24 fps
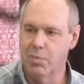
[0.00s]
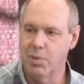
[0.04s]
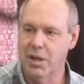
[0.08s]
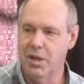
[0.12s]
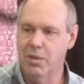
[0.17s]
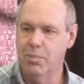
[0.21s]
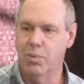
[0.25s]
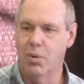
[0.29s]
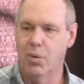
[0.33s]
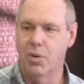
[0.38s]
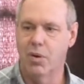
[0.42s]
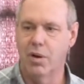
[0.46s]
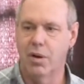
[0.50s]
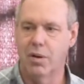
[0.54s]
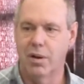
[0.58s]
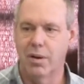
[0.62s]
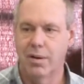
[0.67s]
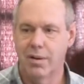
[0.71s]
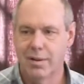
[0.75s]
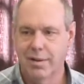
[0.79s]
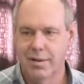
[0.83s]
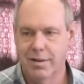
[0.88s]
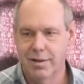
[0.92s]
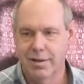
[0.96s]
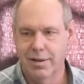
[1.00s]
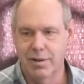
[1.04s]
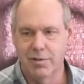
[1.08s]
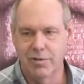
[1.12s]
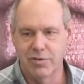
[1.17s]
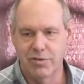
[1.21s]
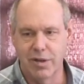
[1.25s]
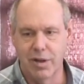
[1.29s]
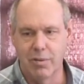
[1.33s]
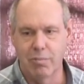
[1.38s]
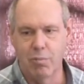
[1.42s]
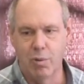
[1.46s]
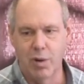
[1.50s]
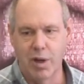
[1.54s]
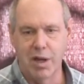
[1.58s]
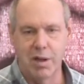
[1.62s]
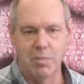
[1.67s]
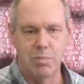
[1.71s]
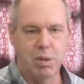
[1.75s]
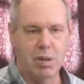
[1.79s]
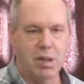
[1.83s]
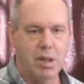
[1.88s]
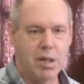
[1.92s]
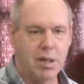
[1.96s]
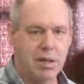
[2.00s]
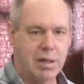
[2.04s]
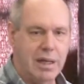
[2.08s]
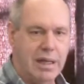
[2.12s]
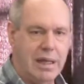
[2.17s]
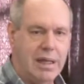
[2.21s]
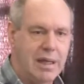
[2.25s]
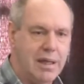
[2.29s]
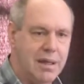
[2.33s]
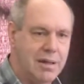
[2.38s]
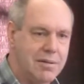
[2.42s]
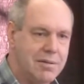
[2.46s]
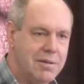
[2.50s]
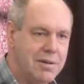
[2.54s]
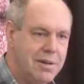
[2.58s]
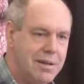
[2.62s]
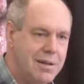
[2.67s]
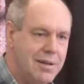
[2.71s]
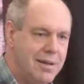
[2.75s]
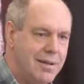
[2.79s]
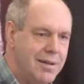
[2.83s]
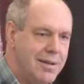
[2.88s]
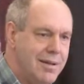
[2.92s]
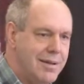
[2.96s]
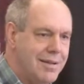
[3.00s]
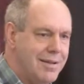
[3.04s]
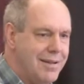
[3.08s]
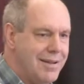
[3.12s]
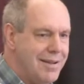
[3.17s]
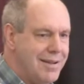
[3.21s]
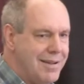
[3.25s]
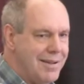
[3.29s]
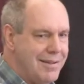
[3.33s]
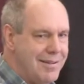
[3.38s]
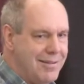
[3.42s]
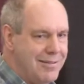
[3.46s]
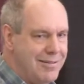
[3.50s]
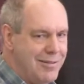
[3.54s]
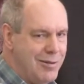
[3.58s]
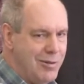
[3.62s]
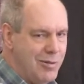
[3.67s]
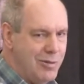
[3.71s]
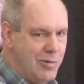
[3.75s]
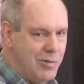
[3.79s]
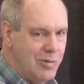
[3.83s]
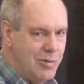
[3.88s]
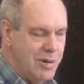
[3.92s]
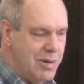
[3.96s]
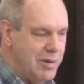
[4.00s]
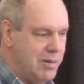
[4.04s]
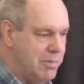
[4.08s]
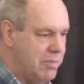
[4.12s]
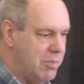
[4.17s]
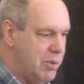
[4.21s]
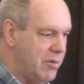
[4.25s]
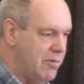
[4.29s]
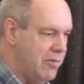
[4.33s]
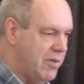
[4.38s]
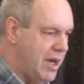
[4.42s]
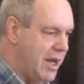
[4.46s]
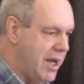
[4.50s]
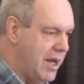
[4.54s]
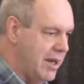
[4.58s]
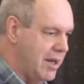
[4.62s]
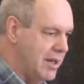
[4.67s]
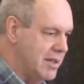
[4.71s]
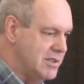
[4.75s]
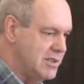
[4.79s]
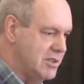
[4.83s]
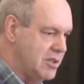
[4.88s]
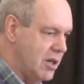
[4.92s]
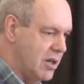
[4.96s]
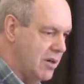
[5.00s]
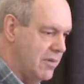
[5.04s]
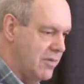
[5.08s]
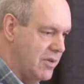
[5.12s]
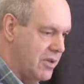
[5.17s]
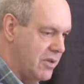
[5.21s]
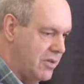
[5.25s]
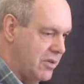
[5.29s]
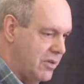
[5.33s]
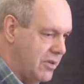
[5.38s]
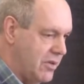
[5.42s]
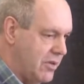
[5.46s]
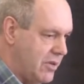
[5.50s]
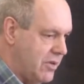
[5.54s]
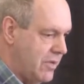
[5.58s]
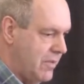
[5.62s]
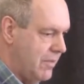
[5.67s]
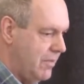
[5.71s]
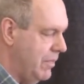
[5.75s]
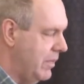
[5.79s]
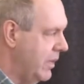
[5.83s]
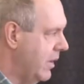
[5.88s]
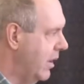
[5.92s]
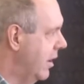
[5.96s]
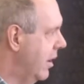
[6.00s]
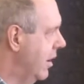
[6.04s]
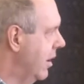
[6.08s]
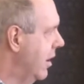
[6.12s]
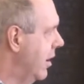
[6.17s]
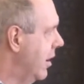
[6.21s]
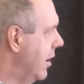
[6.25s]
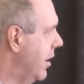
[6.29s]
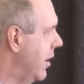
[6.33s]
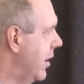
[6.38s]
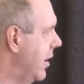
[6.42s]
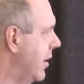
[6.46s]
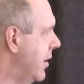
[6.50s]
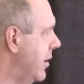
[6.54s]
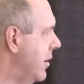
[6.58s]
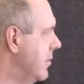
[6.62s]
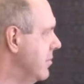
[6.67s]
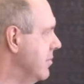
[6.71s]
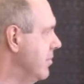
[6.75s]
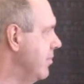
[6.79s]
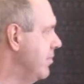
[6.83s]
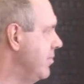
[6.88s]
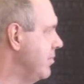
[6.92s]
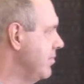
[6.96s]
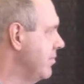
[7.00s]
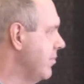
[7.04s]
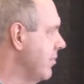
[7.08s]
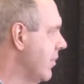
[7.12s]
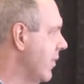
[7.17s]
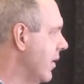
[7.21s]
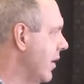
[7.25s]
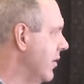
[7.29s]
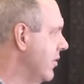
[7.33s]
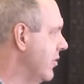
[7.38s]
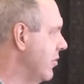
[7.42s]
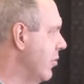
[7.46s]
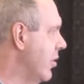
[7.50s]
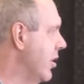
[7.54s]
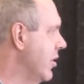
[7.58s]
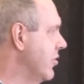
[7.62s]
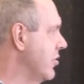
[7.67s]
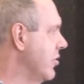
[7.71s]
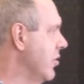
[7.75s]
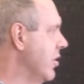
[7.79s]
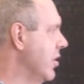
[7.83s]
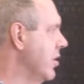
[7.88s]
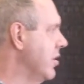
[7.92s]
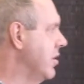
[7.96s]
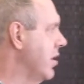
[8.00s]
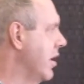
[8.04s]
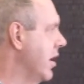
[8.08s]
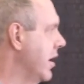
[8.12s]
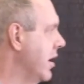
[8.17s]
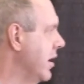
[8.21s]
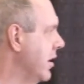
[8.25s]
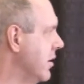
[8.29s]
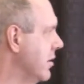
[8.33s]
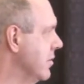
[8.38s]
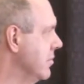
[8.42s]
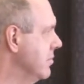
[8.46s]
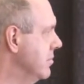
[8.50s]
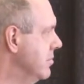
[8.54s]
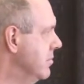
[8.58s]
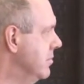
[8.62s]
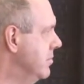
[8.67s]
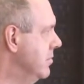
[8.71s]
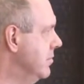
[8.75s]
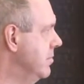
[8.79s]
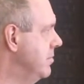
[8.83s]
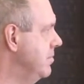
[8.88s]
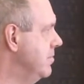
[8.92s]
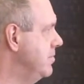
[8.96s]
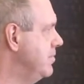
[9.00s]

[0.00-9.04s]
people are in some way plugged in uh, to uh, providing services. Uh, it's what it's going to take.